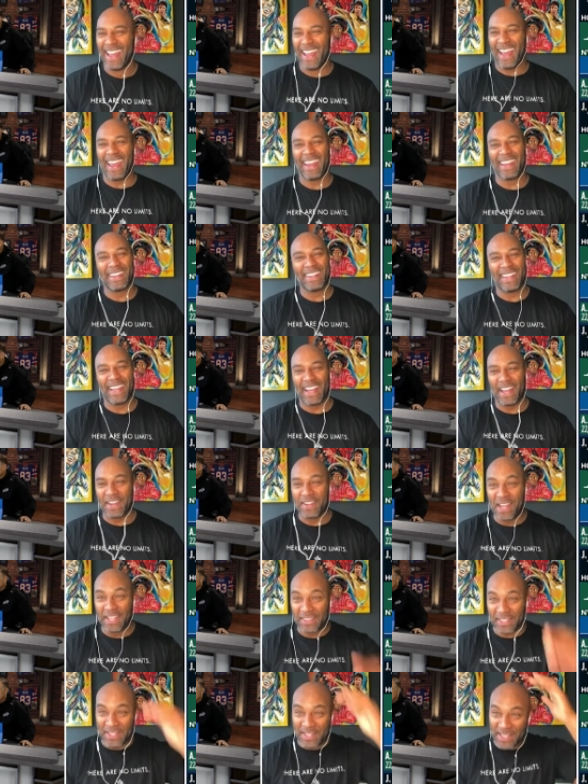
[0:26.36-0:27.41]
hey, yeah,
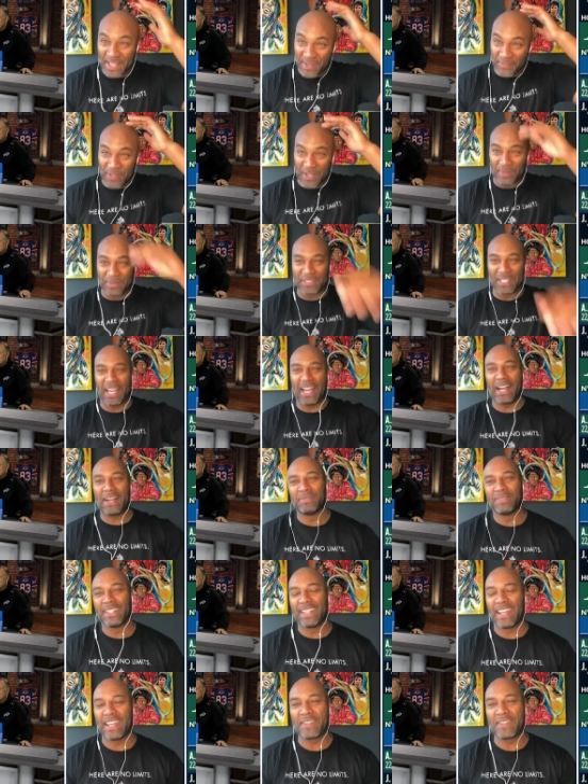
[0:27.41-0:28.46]
nothing left up top, but
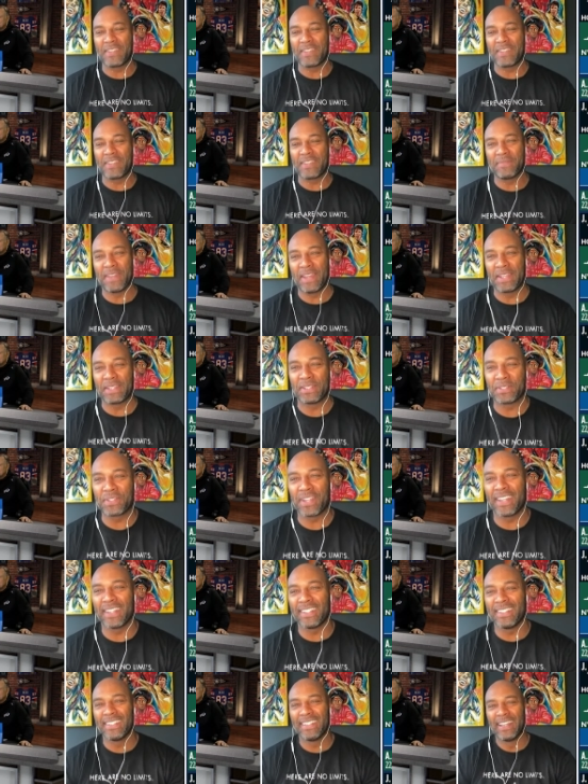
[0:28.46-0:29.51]
hey, man, just try
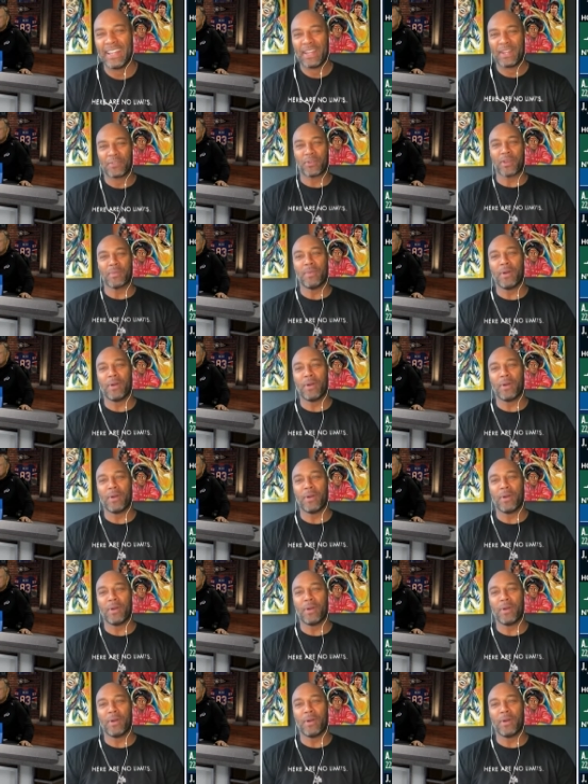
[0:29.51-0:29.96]
to drink my